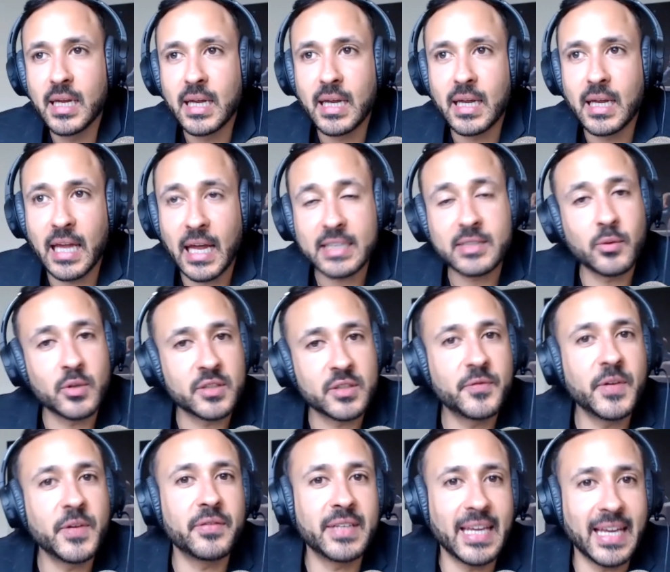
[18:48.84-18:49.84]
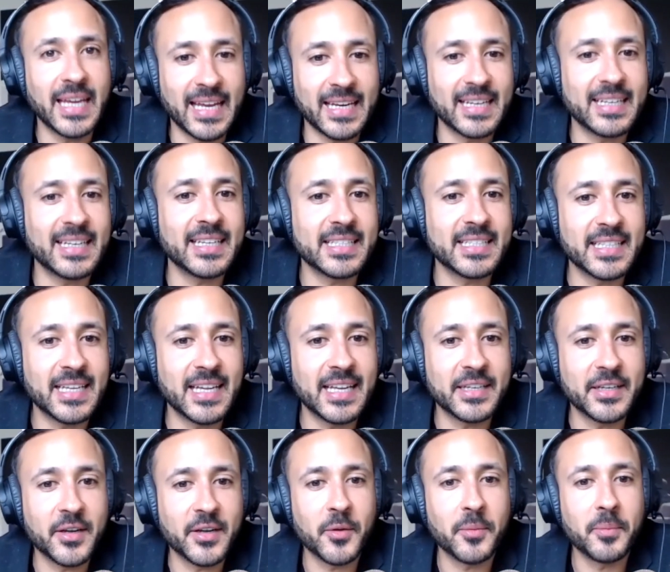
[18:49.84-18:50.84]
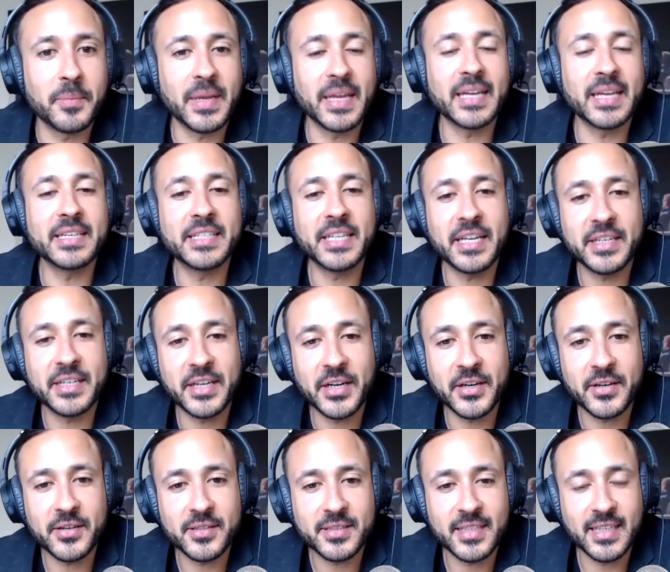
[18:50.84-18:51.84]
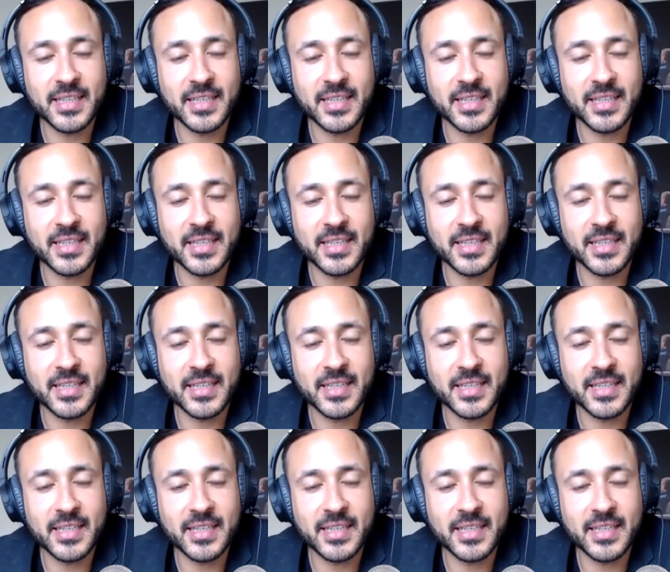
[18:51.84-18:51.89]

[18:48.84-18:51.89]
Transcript: Actually, it was 15, and he said, me in 10 years.